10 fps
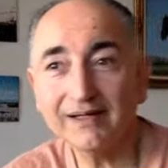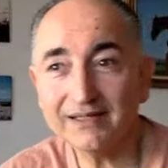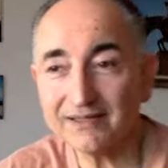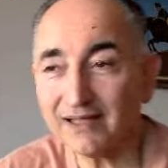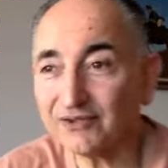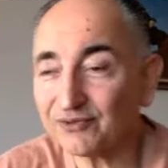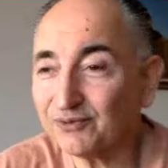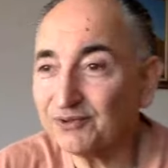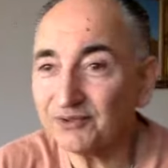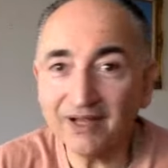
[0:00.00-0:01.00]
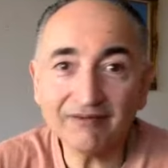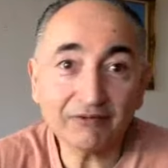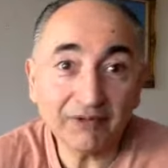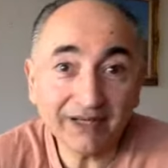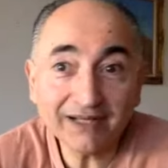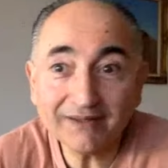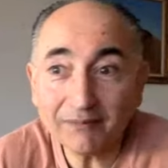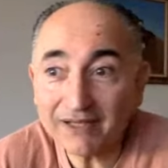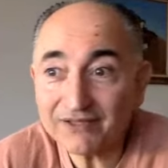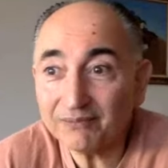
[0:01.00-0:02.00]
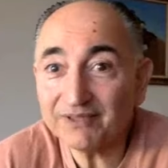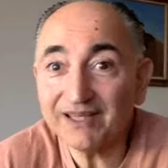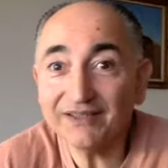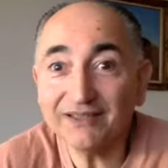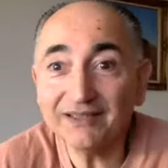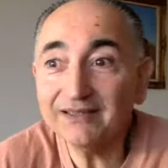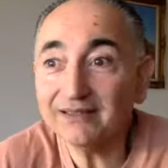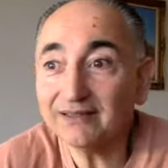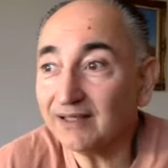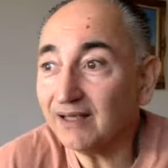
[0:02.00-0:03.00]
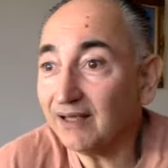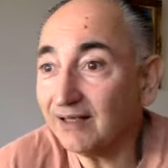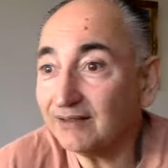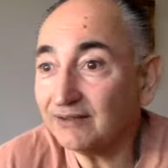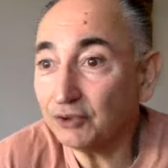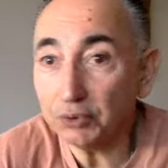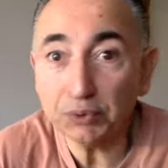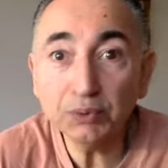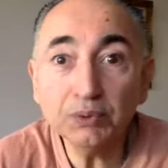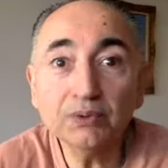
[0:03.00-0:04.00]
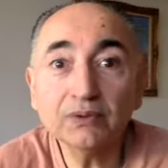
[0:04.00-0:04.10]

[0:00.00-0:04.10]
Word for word: Isn't that true? You never regret about something you didn't uh, do.